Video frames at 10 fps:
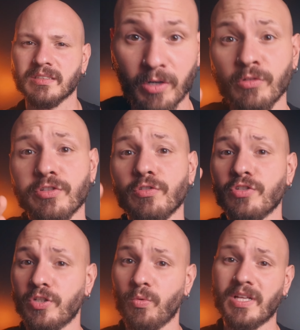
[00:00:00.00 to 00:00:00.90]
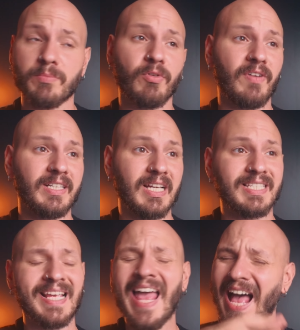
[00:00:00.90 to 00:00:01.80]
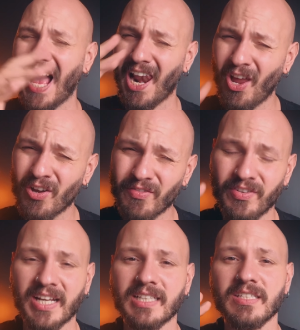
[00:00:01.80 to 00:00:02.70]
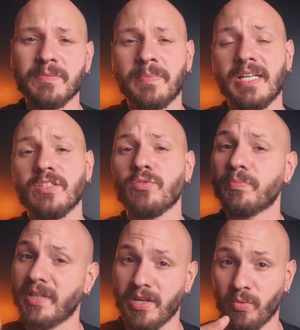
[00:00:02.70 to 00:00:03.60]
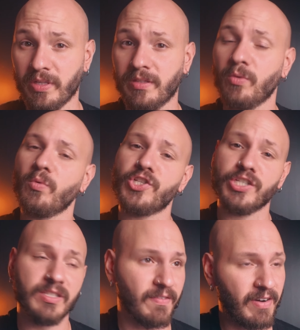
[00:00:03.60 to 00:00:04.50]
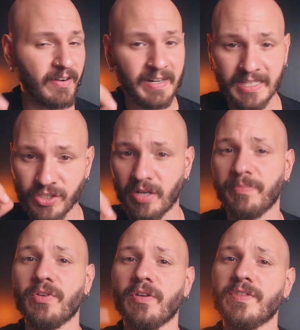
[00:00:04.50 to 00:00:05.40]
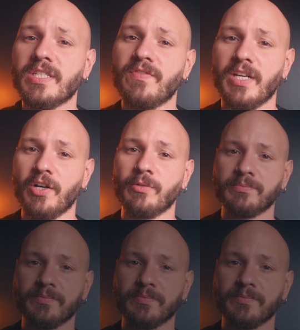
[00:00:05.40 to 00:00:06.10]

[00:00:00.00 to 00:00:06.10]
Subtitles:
But also silhouettes provide us a lot of negative space to play with, which is the very next chapter of this video.